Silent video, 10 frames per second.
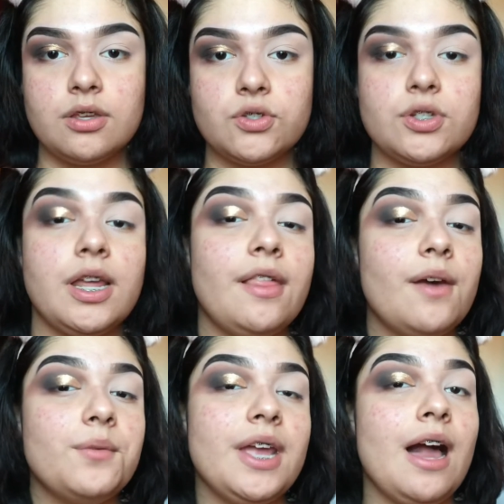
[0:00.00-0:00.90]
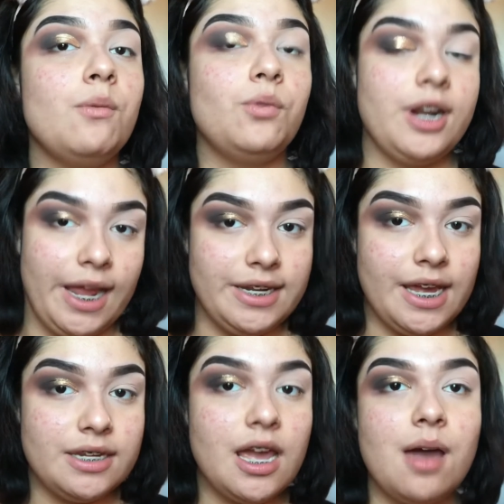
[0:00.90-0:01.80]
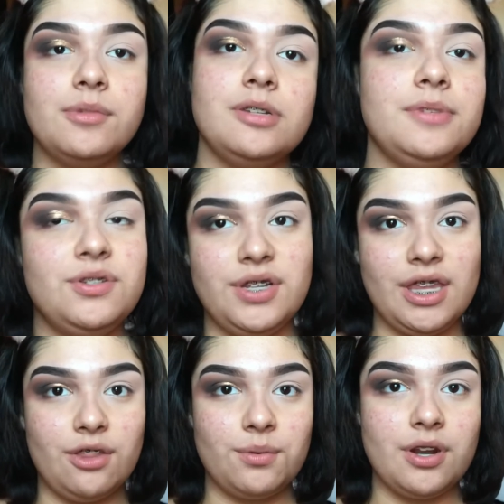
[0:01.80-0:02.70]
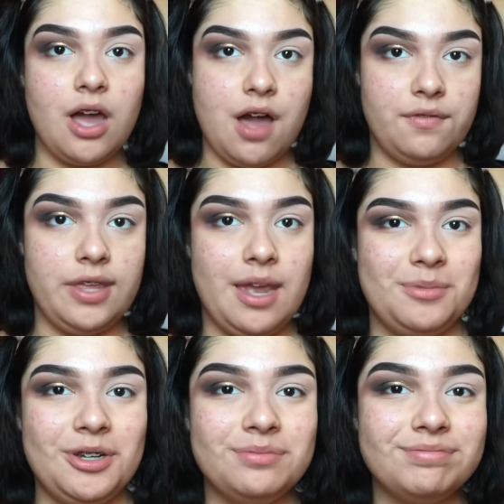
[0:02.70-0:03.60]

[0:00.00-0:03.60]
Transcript: So now that we got one eye done, I'm going to be doing the other one off of camera.